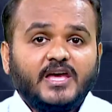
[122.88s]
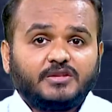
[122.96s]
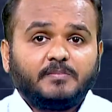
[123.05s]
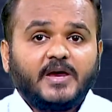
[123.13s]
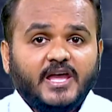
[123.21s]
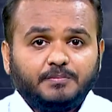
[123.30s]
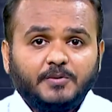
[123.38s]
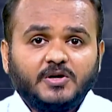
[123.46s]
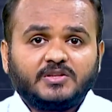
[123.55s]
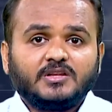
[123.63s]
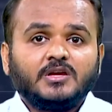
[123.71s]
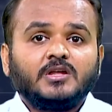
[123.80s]
As per
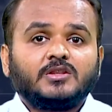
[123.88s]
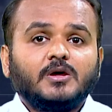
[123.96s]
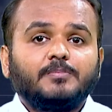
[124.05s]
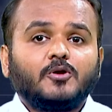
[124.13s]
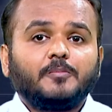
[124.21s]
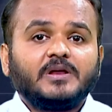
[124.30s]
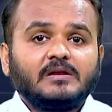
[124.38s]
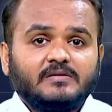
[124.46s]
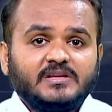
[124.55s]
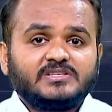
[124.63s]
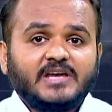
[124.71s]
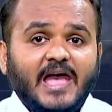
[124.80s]
experts, subtropical
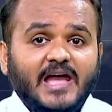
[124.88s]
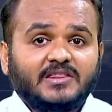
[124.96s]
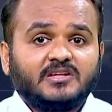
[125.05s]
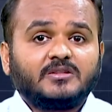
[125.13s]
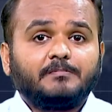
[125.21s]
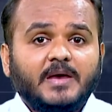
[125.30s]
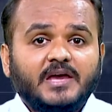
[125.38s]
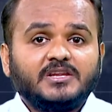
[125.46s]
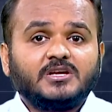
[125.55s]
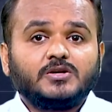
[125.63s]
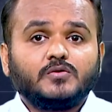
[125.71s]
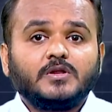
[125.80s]
ridge acts as a
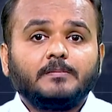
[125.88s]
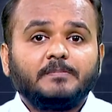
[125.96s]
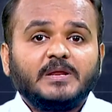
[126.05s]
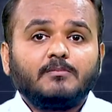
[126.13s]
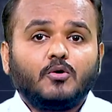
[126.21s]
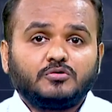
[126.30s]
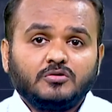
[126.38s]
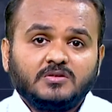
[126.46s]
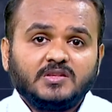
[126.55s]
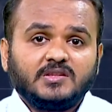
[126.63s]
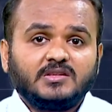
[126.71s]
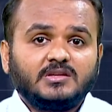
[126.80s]
barrier during
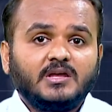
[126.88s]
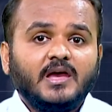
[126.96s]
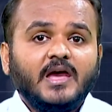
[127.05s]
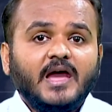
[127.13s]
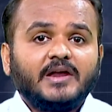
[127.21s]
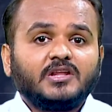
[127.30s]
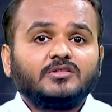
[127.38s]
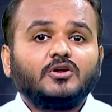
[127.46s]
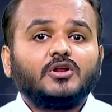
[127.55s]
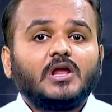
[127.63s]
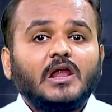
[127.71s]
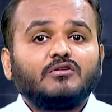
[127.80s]
pre-monsoon season and does
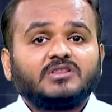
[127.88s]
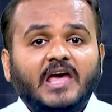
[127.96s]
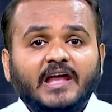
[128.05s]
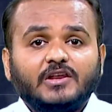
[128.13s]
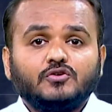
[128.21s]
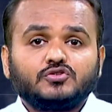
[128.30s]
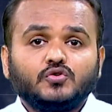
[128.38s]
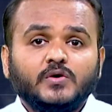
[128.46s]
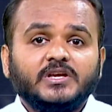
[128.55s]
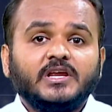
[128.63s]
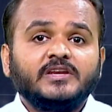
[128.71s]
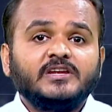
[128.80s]
not allow cyclones to
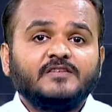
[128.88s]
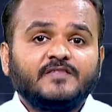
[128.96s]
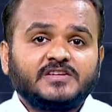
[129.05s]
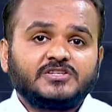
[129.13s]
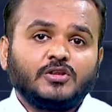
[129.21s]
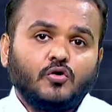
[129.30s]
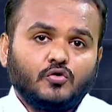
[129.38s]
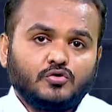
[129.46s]
hit Indian western